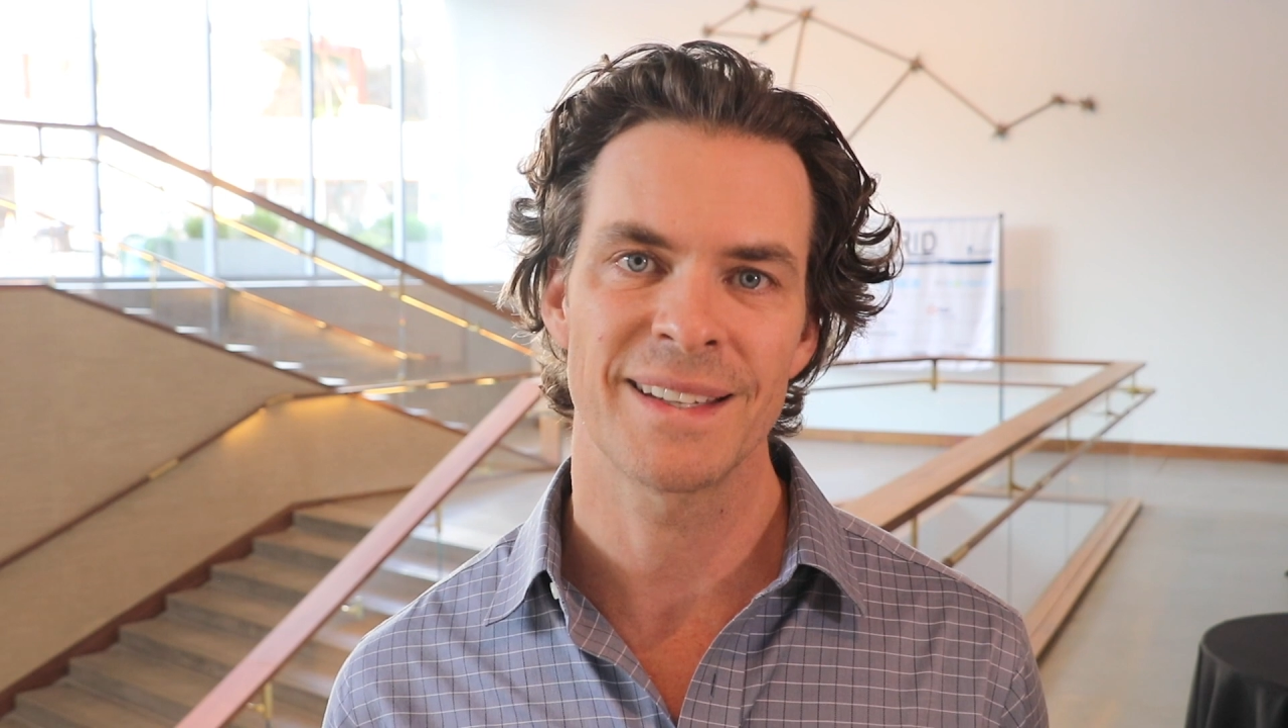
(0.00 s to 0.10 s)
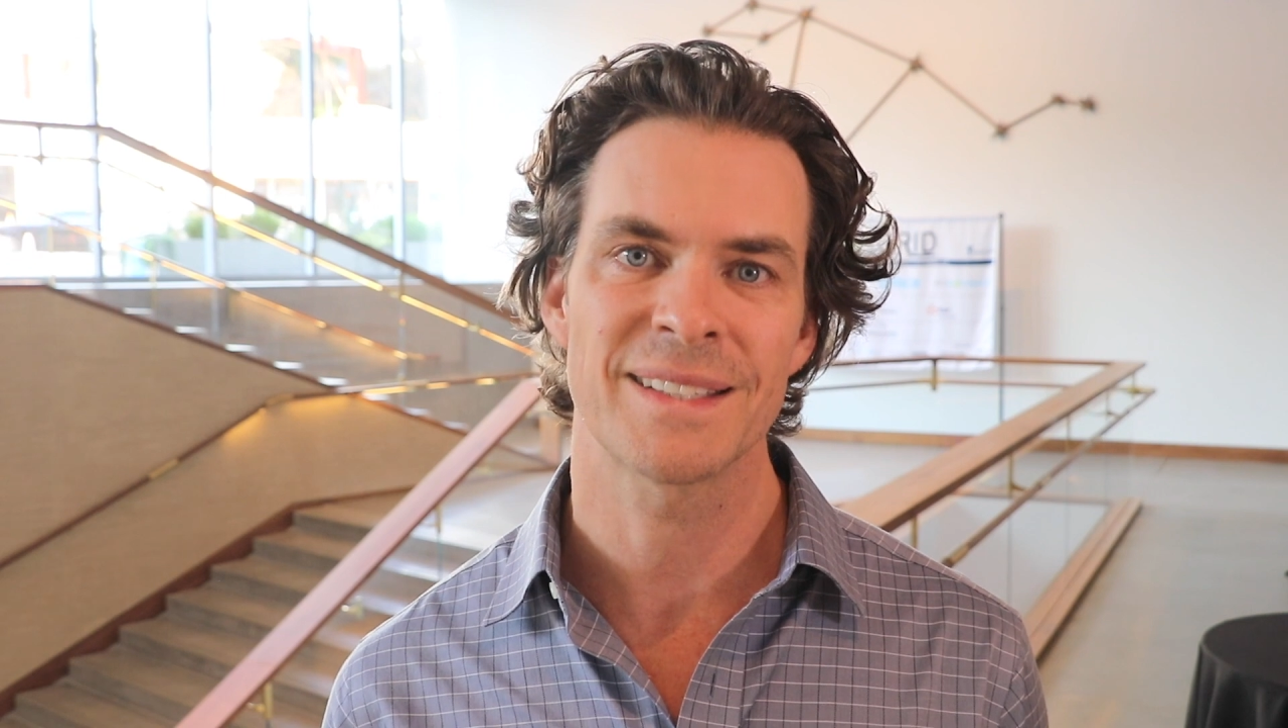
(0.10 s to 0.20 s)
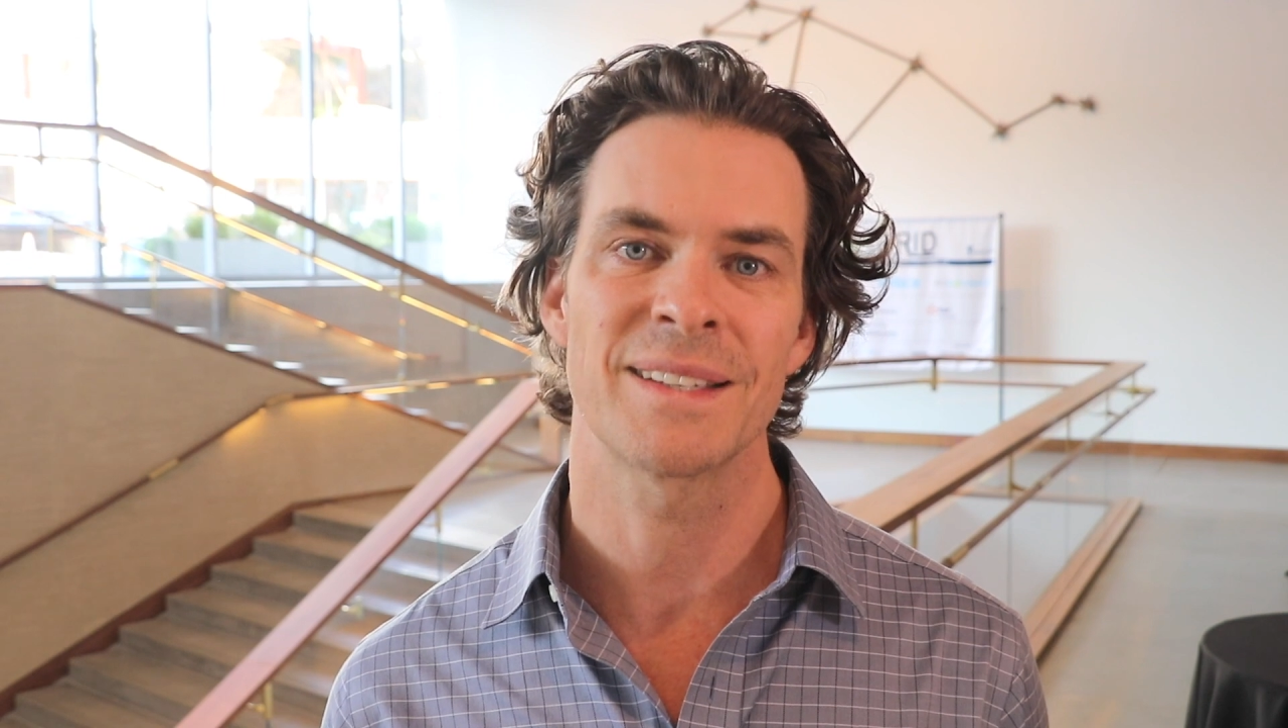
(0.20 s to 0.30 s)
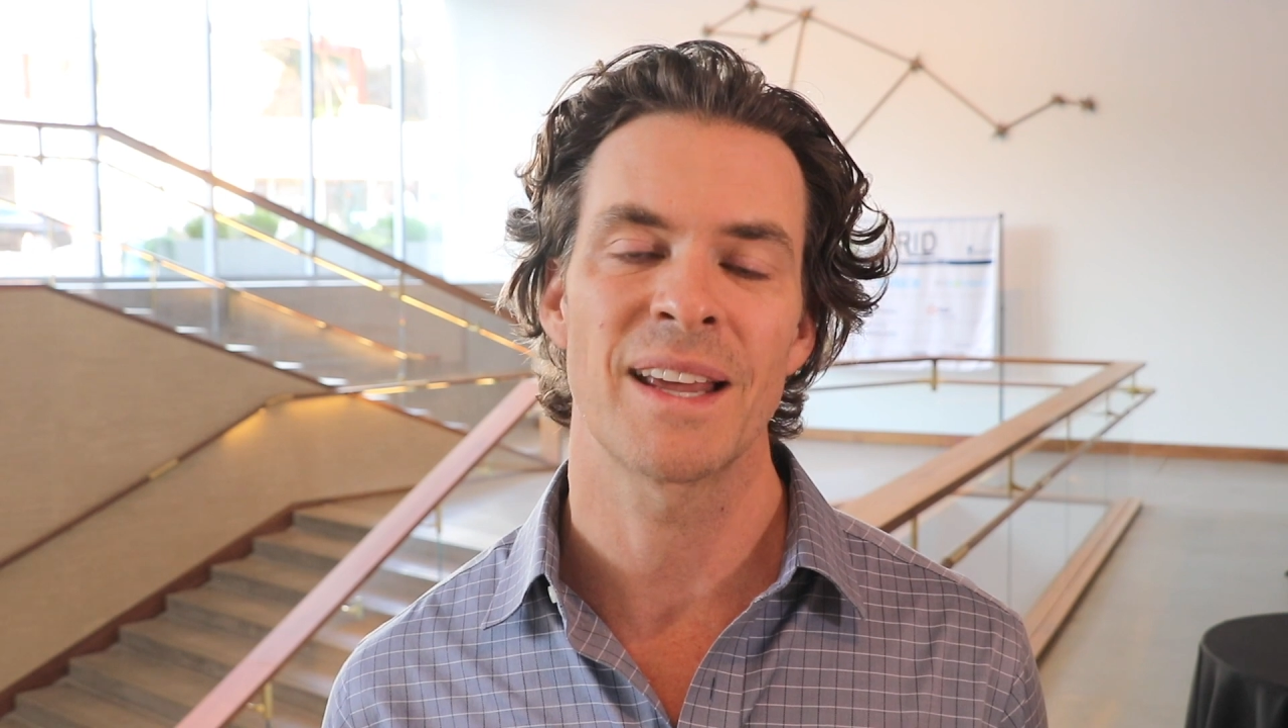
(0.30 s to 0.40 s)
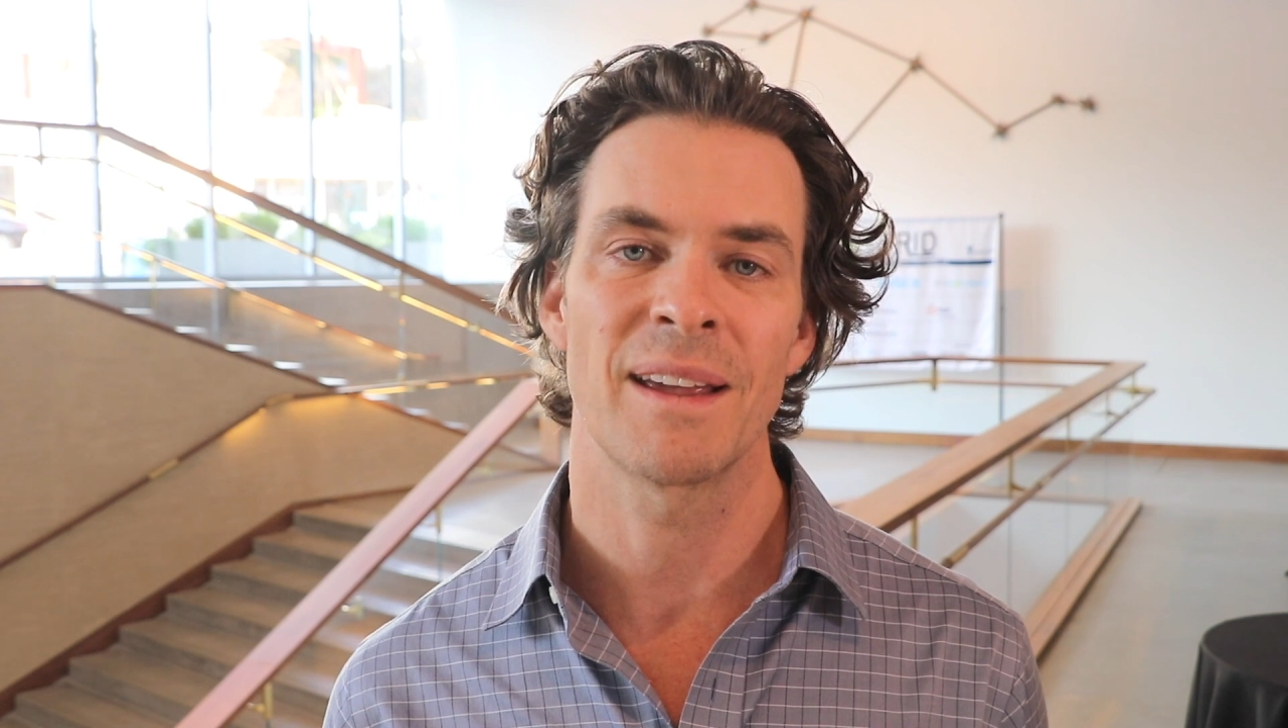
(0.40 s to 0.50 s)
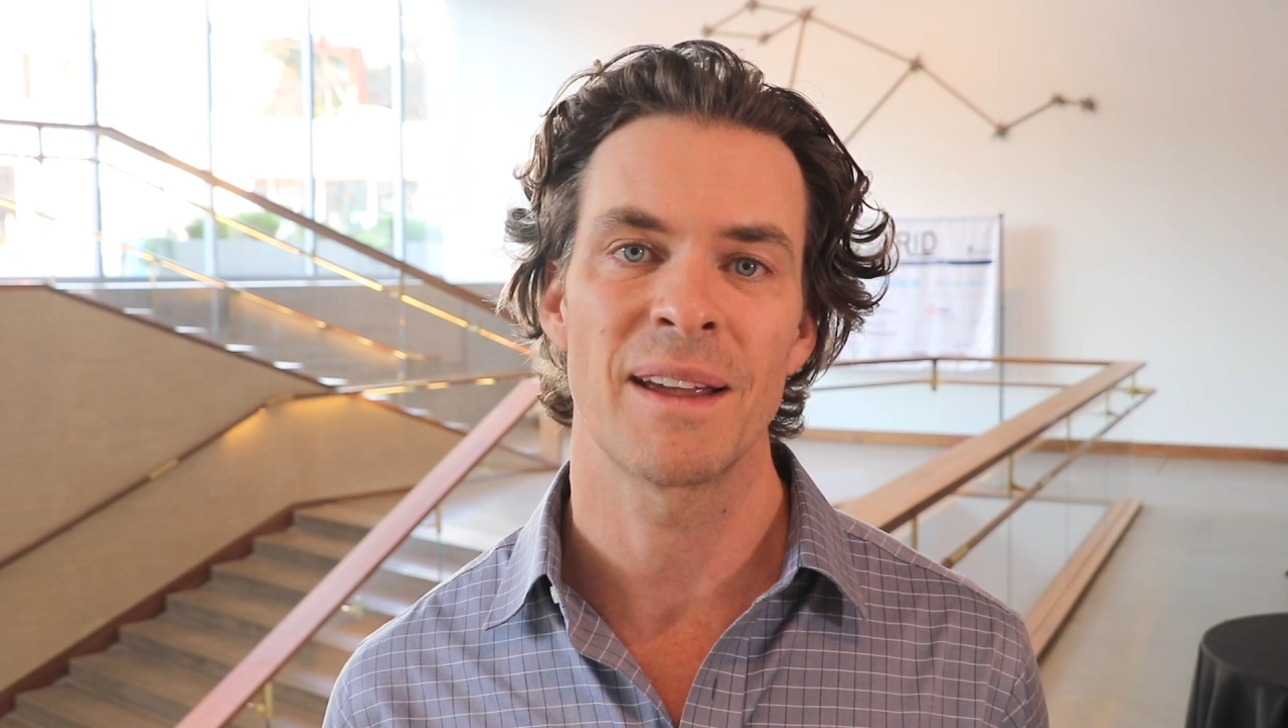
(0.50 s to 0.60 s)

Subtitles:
doesn't